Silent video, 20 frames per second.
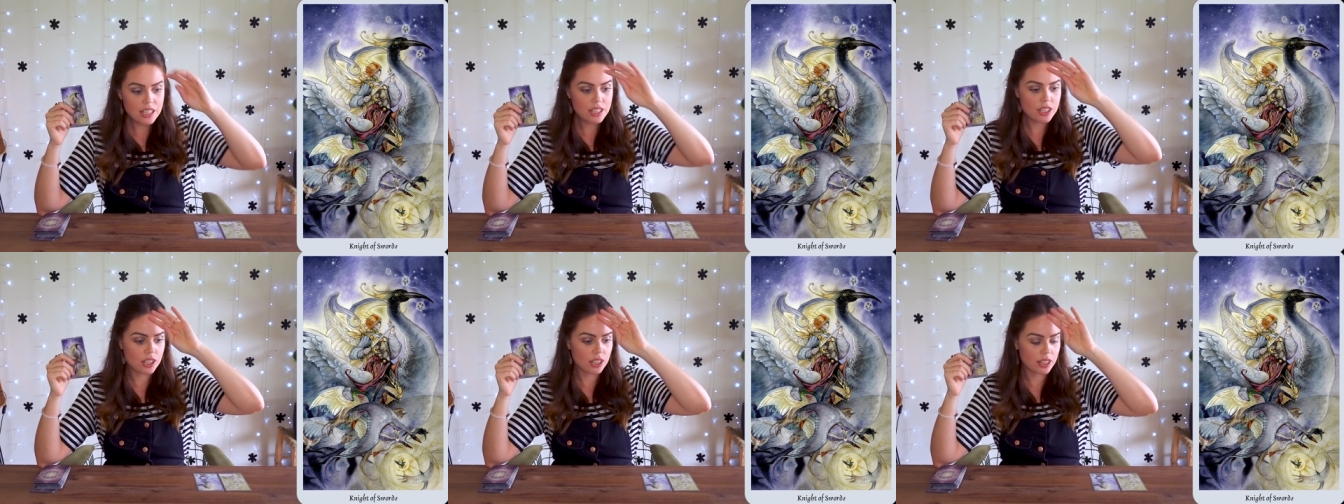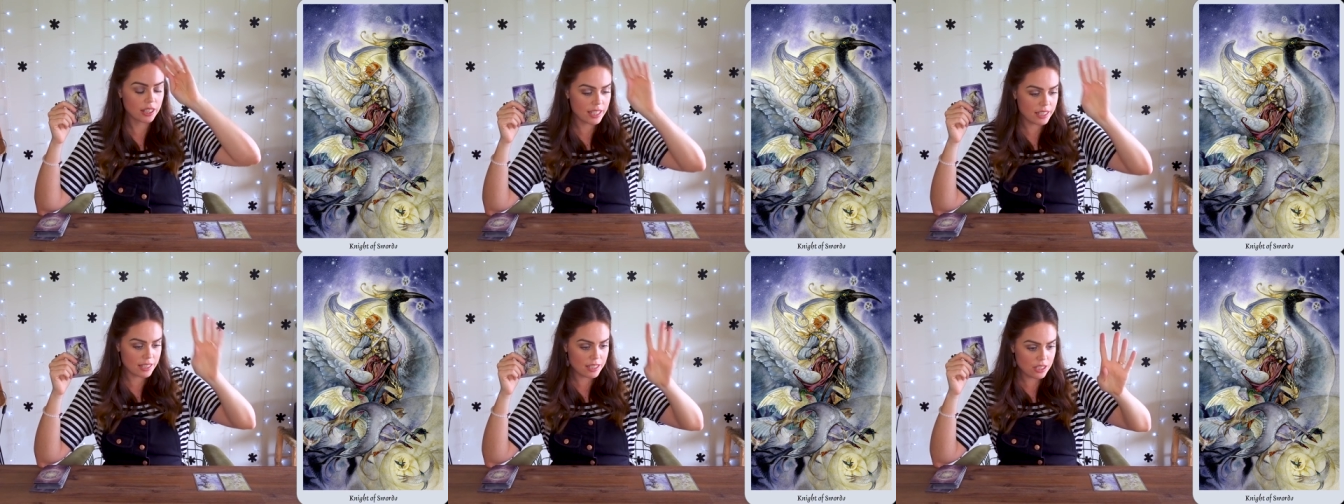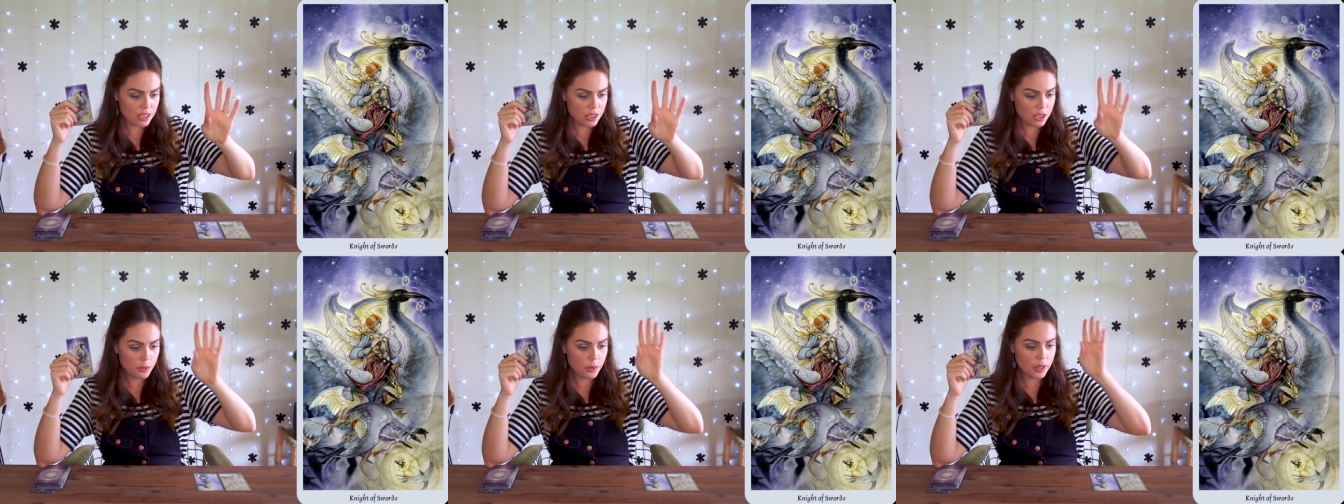to
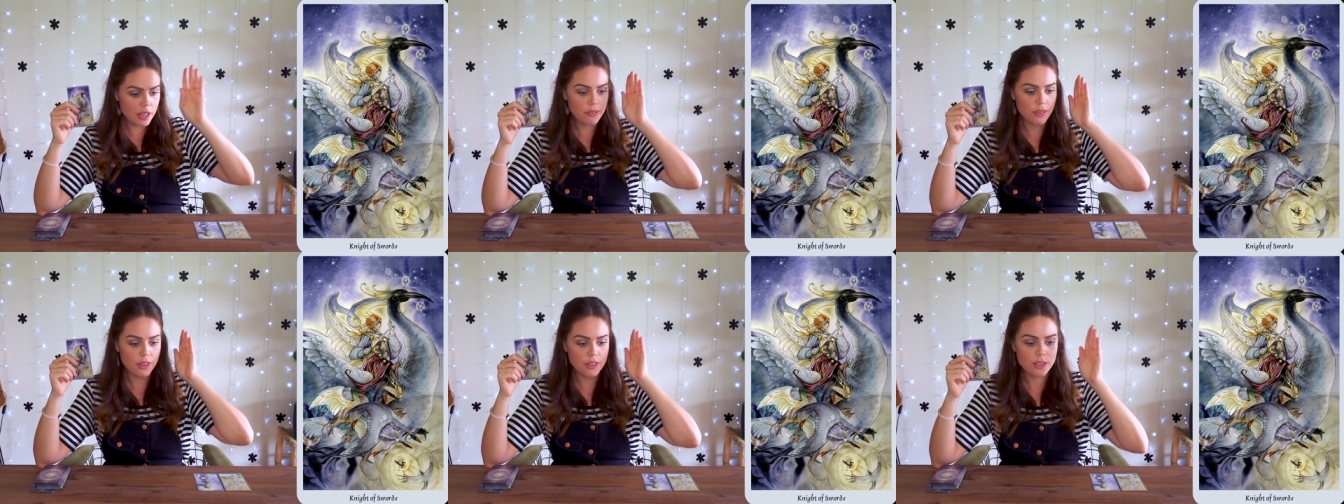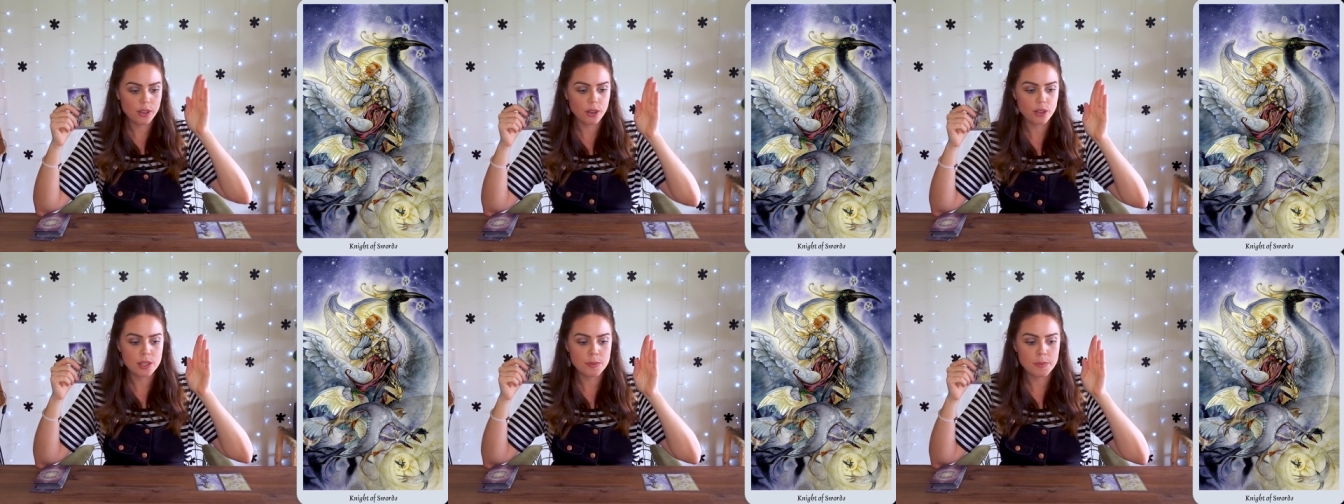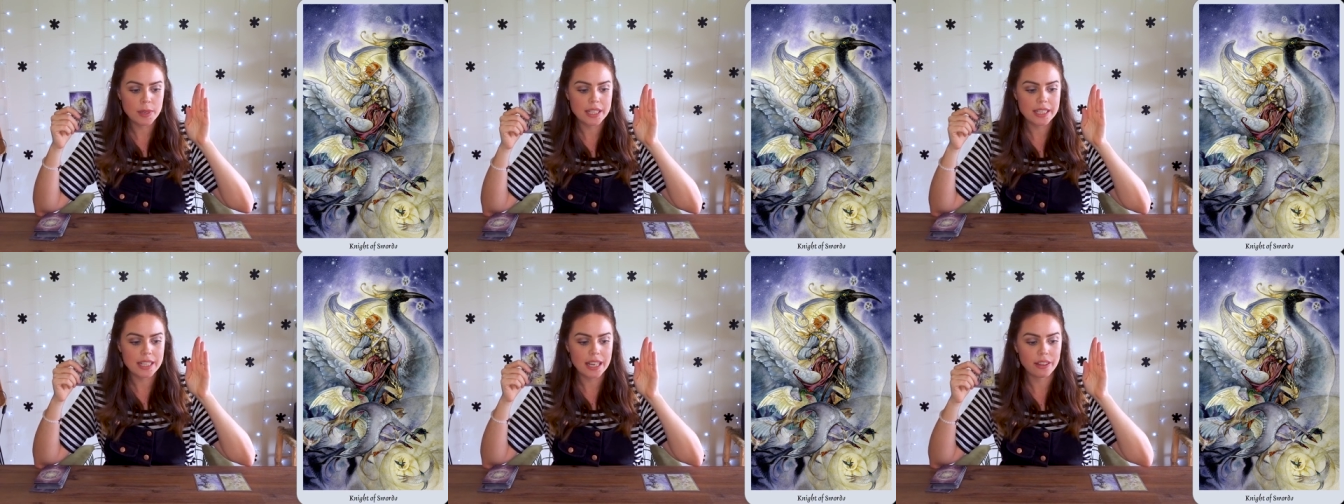listen to whatever those
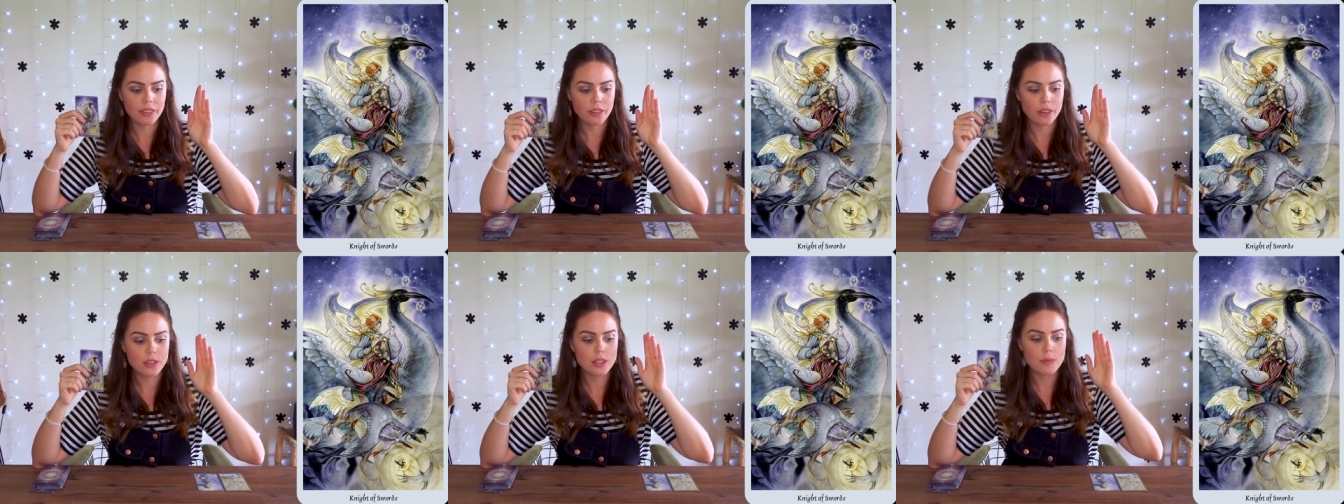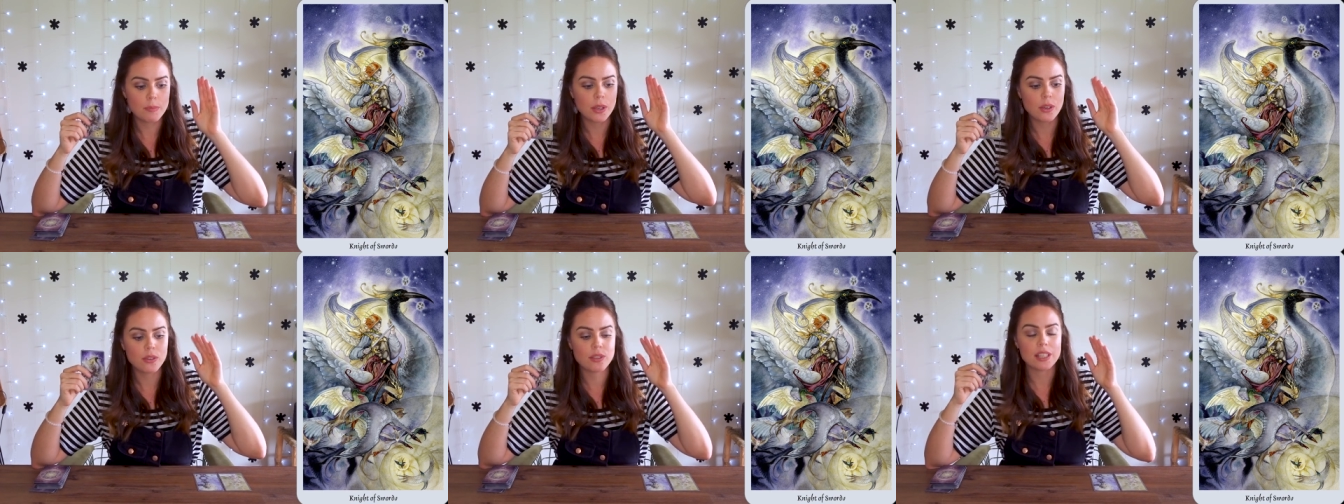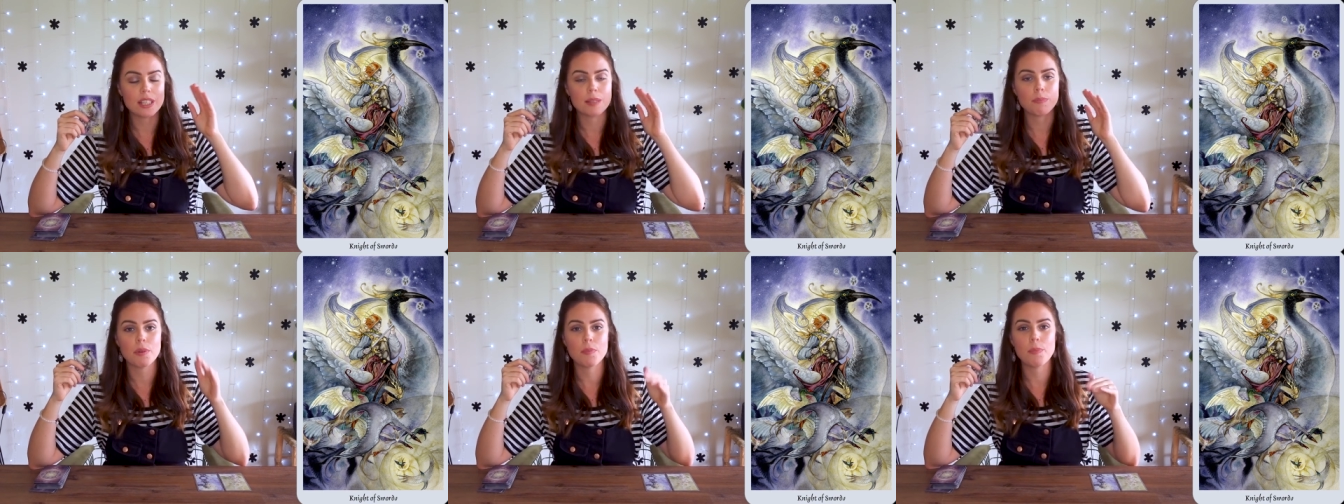cosmic downloads, because
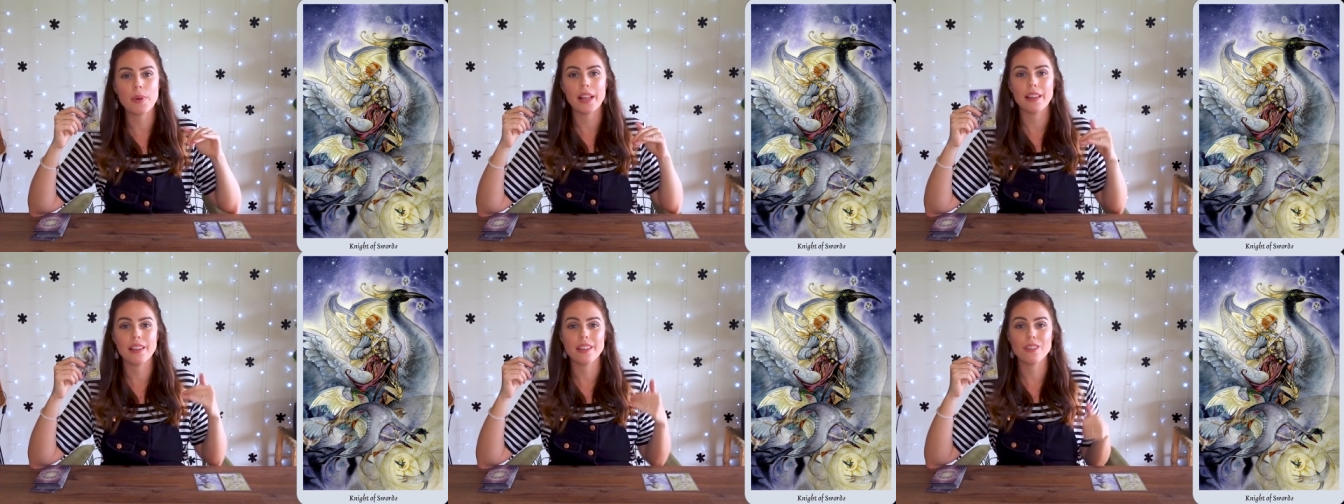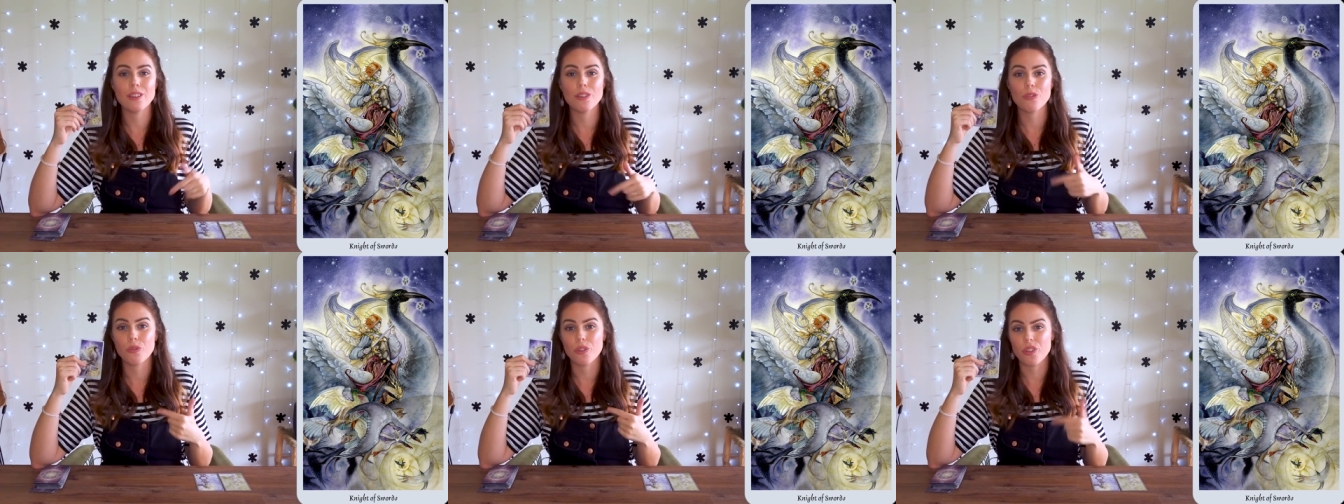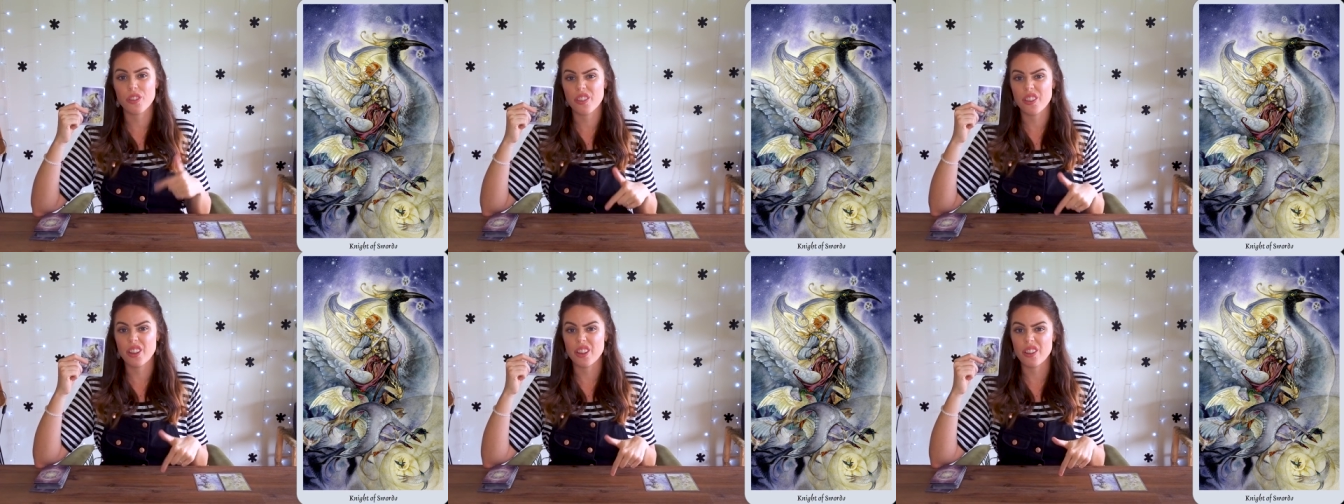it's propelling you for